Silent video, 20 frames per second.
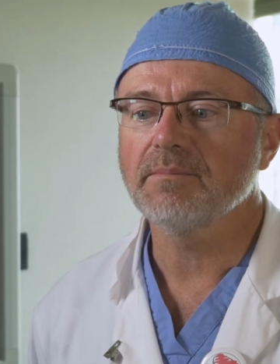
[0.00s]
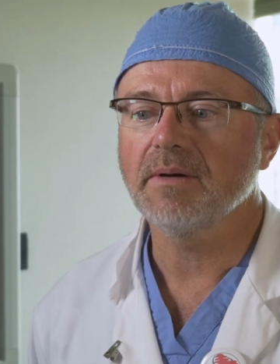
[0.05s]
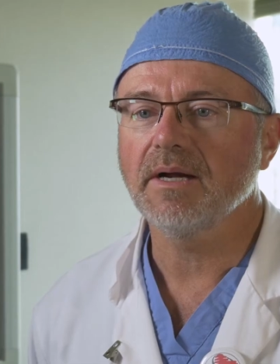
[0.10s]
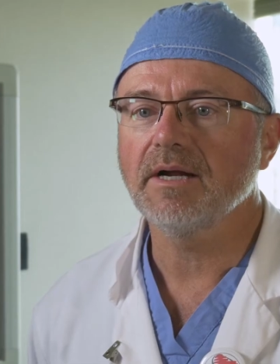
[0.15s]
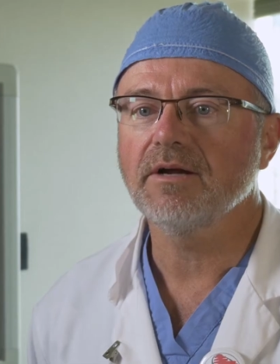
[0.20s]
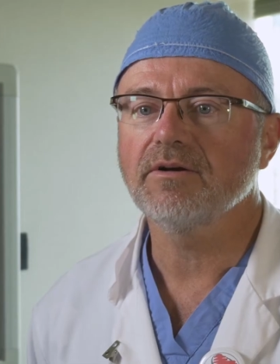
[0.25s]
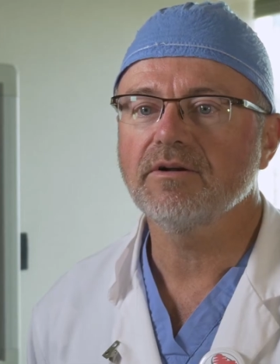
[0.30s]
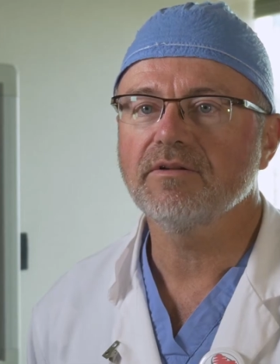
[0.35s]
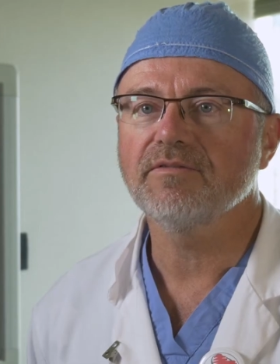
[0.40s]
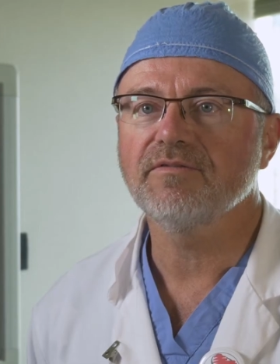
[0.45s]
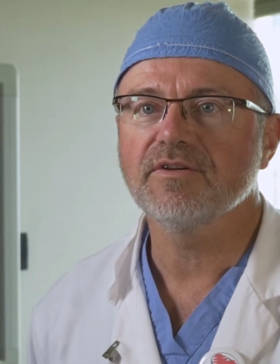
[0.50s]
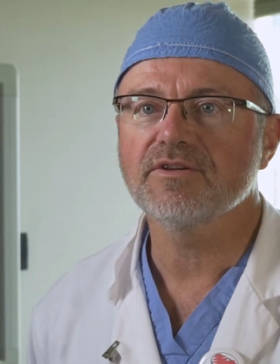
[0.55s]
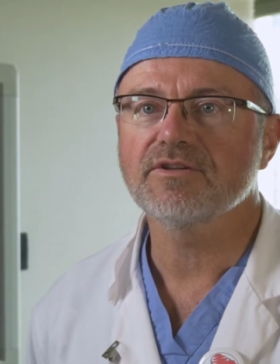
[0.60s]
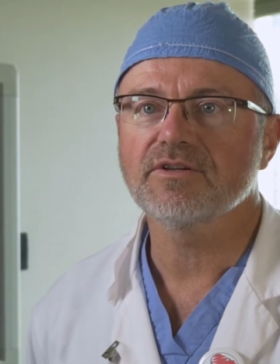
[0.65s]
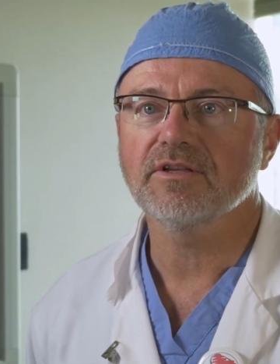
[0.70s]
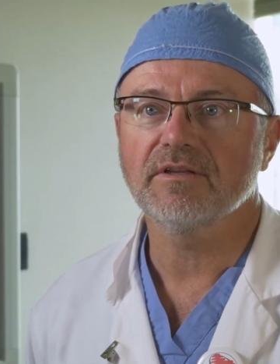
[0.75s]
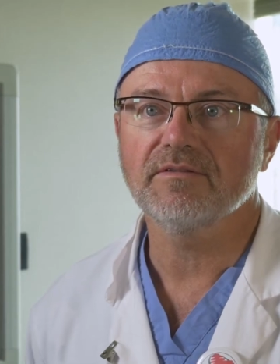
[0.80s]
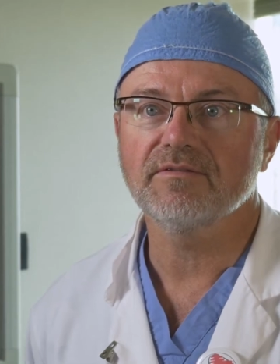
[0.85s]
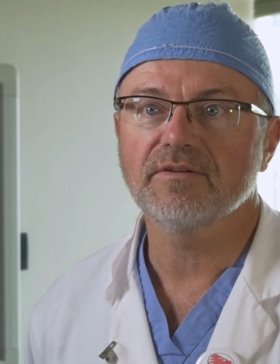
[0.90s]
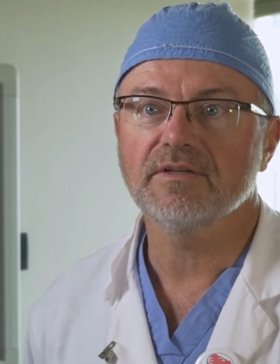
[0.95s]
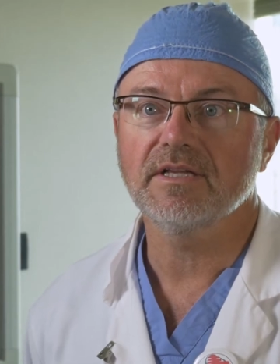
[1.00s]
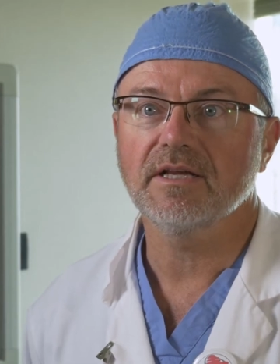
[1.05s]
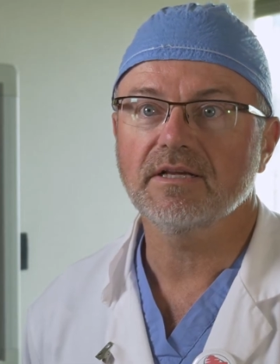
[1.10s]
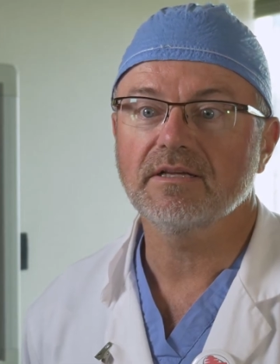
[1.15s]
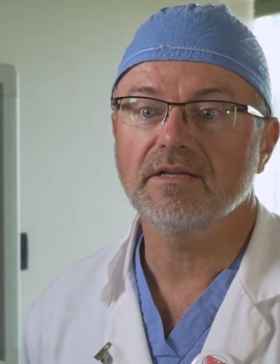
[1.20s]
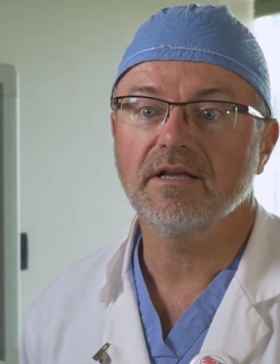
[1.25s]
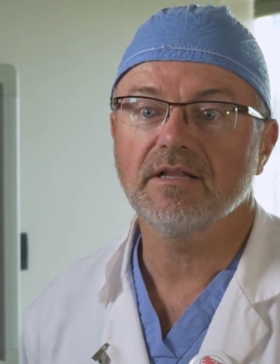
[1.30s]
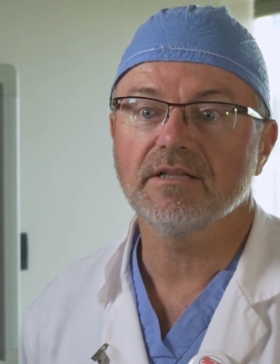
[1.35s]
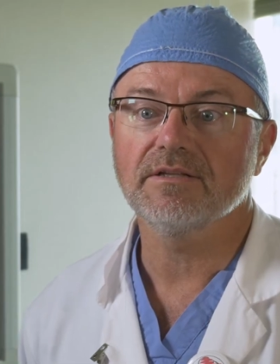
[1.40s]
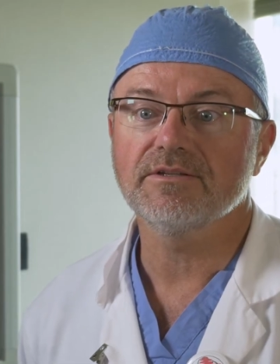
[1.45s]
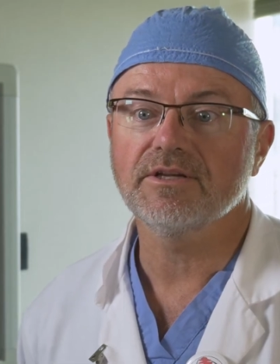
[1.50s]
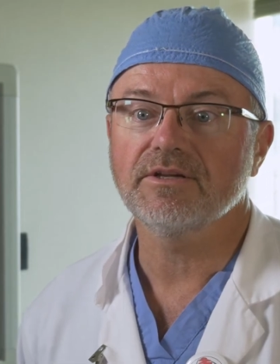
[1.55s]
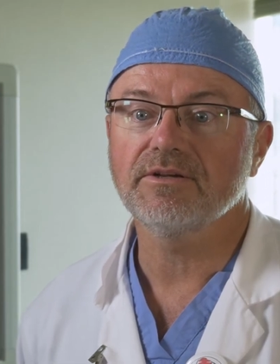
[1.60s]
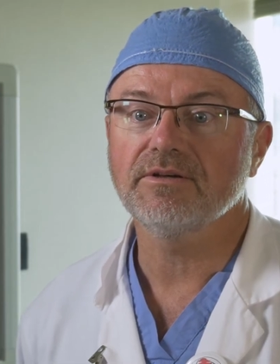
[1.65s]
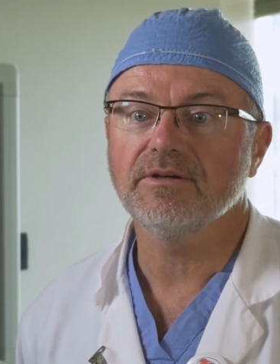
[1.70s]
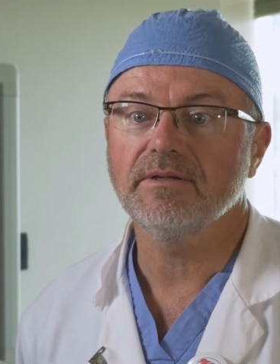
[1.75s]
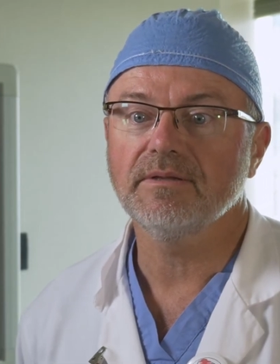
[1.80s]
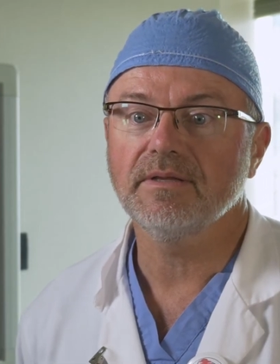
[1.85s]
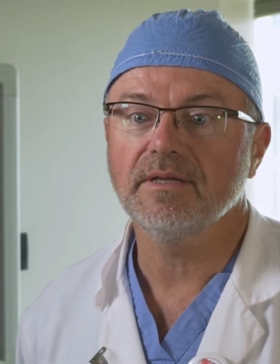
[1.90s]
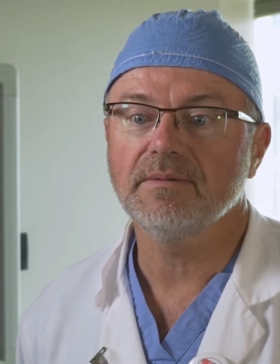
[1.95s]
bioartificial liver technology
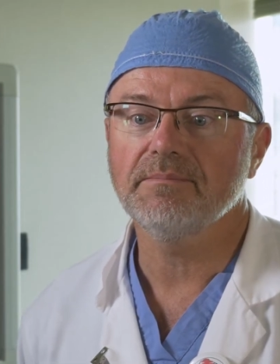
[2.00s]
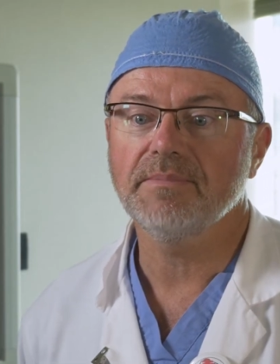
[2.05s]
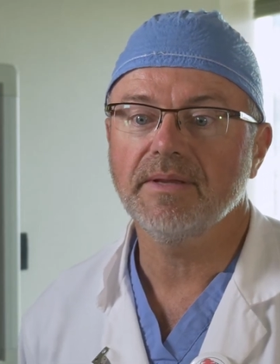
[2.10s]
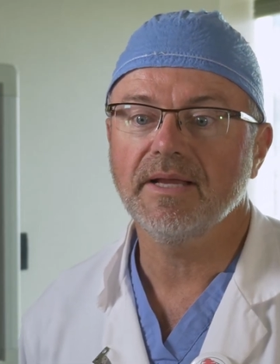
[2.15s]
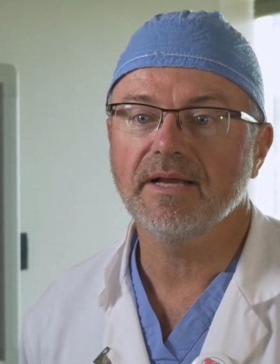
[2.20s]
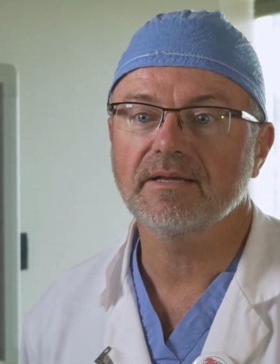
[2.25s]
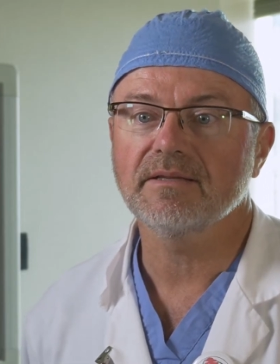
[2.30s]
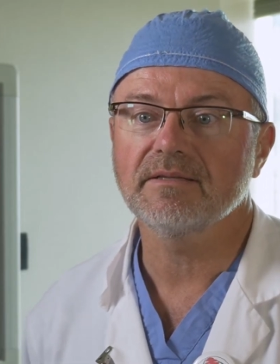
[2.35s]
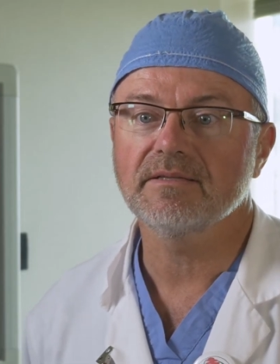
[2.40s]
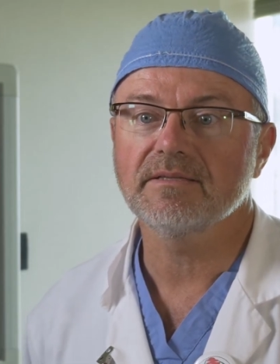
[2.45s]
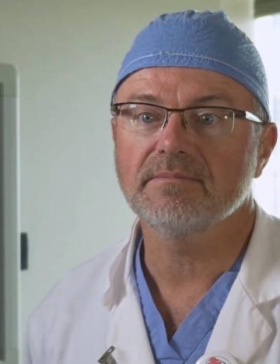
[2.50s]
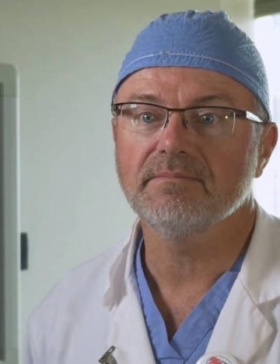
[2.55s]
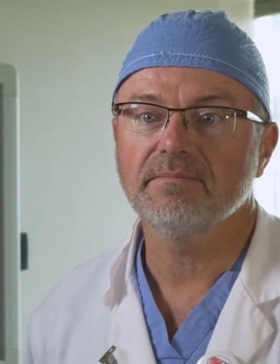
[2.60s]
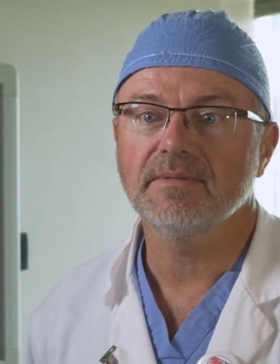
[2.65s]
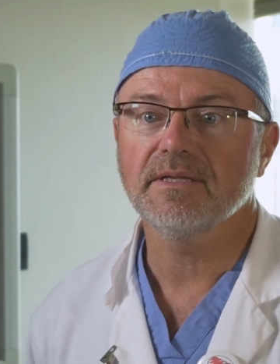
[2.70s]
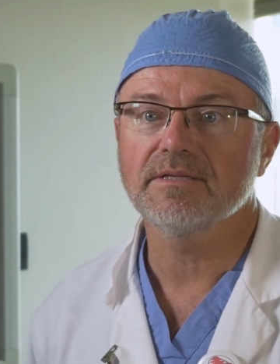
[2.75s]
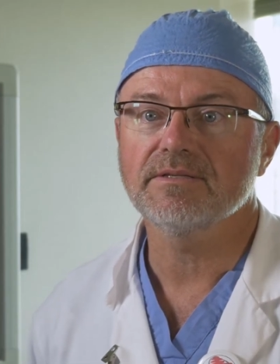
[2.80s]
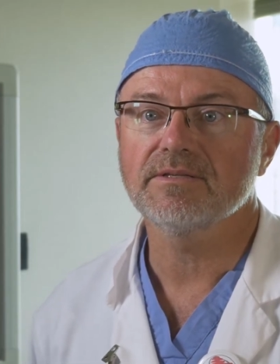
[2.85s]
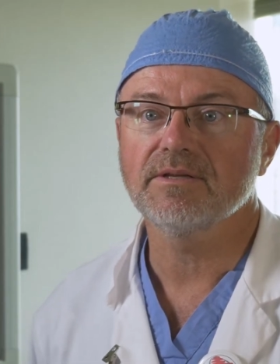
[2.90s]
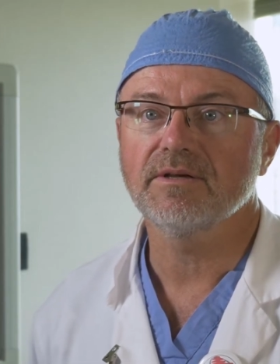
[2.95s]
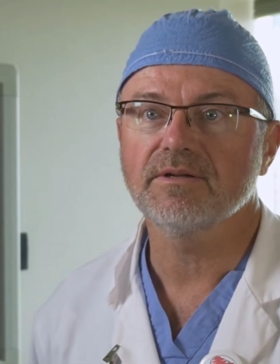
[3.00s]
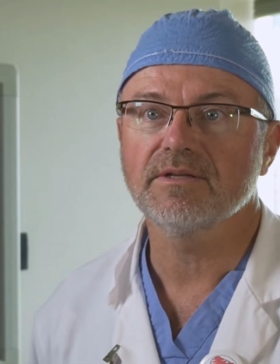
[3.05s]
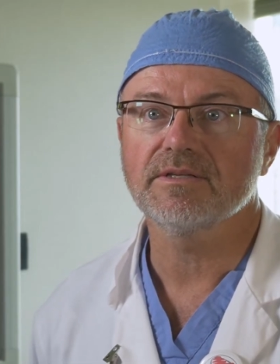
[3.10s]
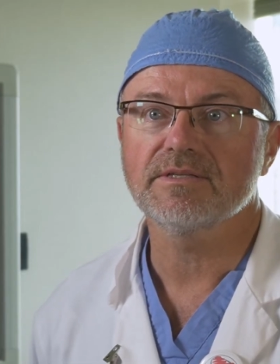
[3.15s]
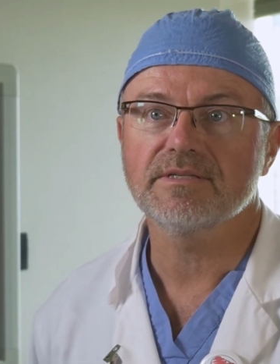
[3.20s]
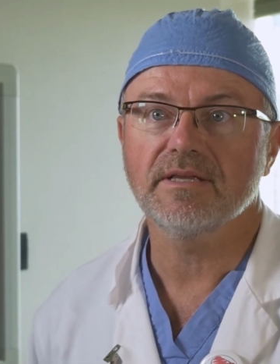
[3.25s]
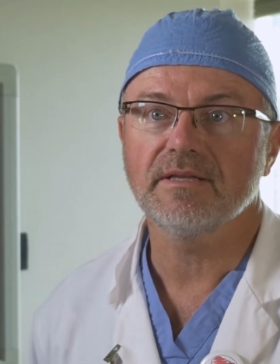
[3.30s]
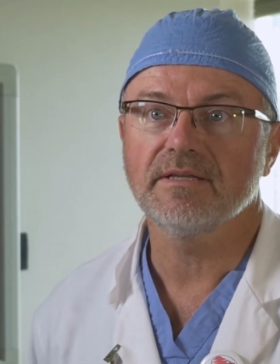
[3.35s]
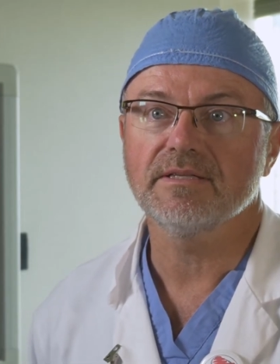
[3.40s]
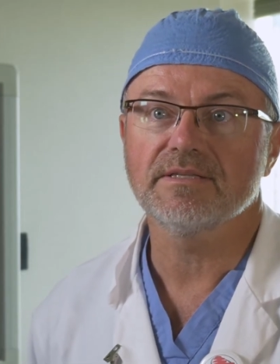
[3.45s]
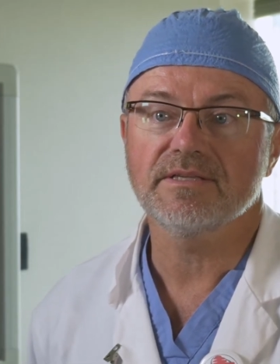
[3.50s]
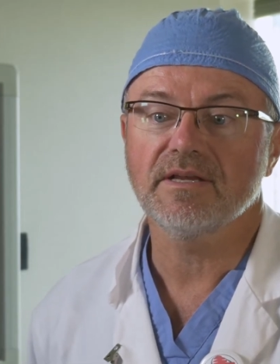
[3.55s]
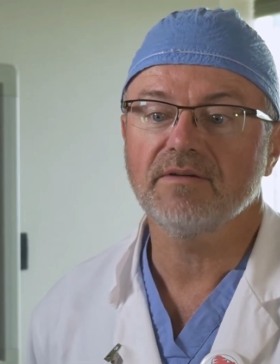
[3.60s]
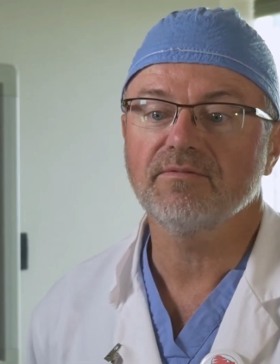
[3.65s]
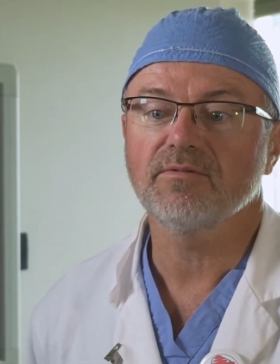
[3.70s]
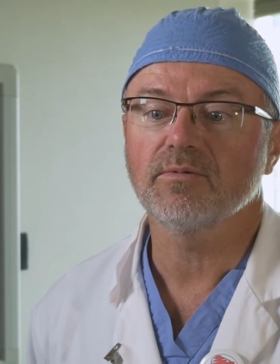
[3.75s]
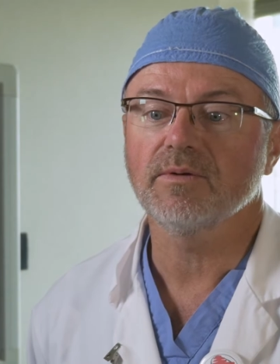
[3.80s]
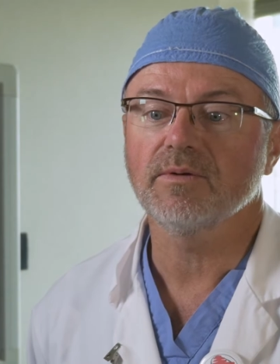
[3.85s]
could impact Minnesota in several